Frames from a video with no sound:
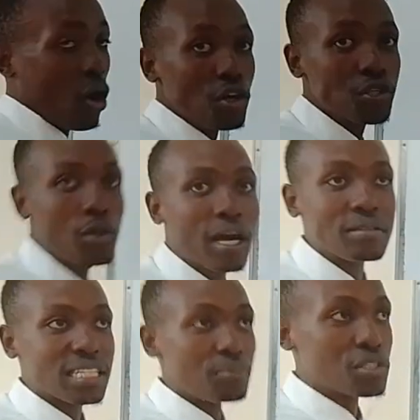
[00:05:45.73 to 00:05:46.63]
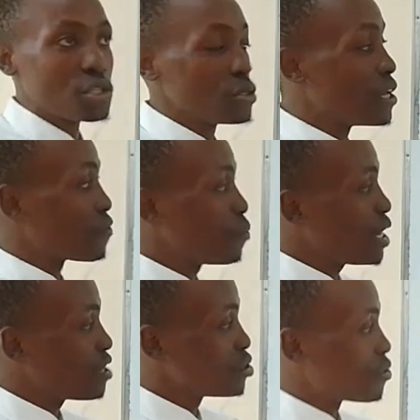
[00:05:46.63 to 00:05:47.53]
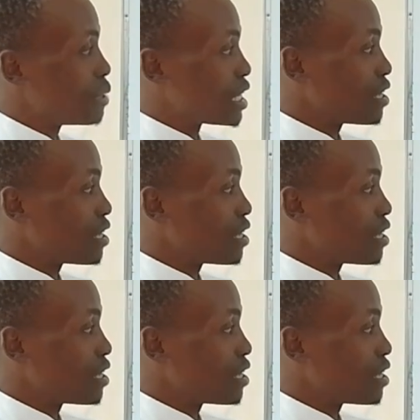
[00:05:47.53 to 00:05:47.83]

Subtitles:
Also, you can substitute the formulas,